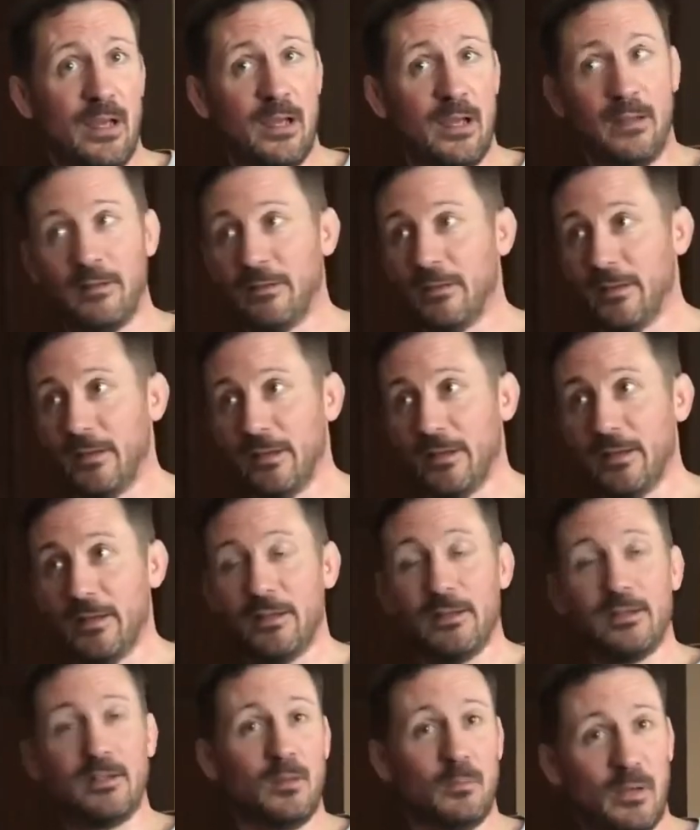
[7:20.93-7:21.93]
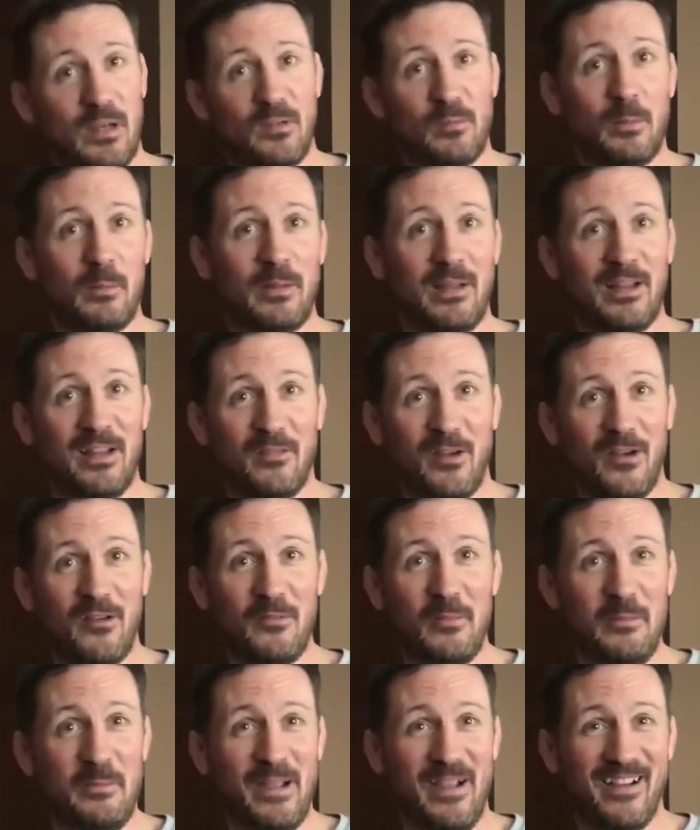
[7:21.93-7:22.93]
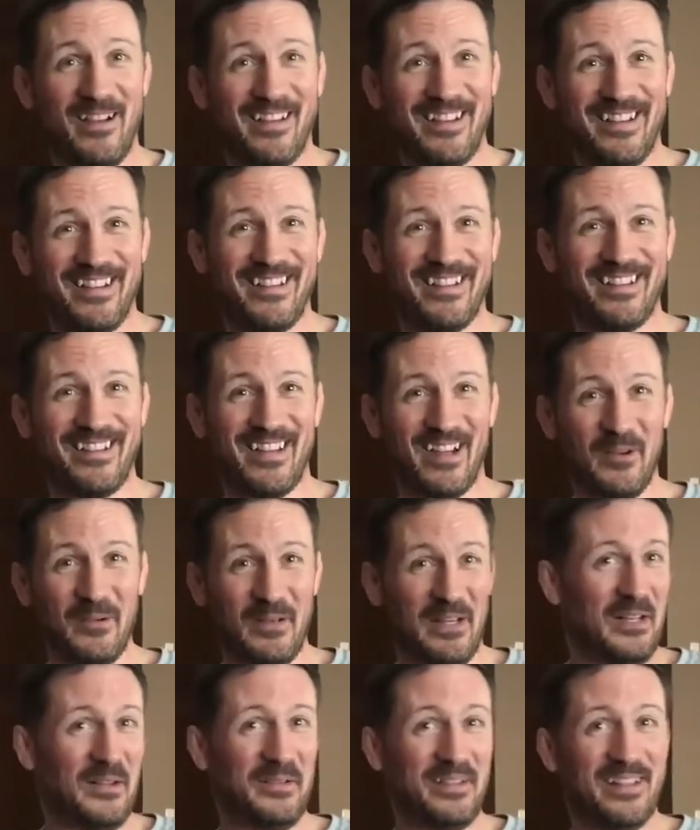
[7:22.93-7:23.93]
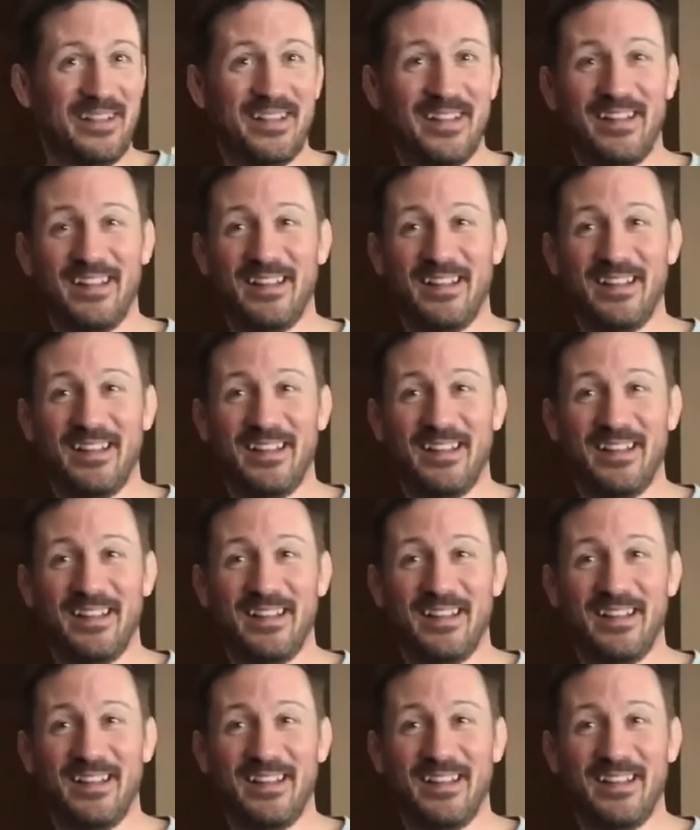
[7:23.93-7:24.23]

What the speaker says: And you best believe I would be behind it. I would love it.